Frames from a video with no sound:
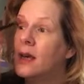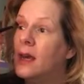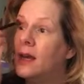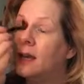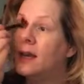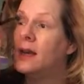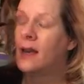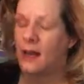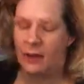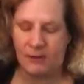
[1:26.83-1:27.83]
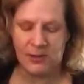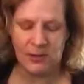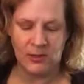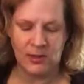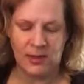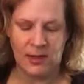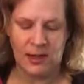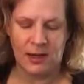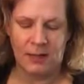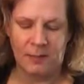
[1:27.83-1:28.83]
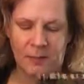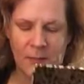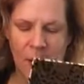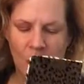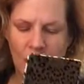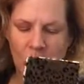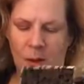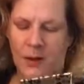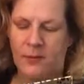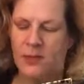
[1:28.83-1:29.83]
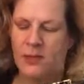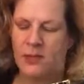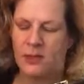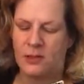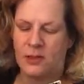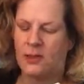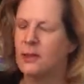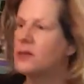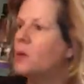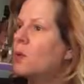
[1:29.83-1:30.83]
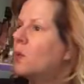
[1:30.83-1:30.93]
And then I always use, never used to do this,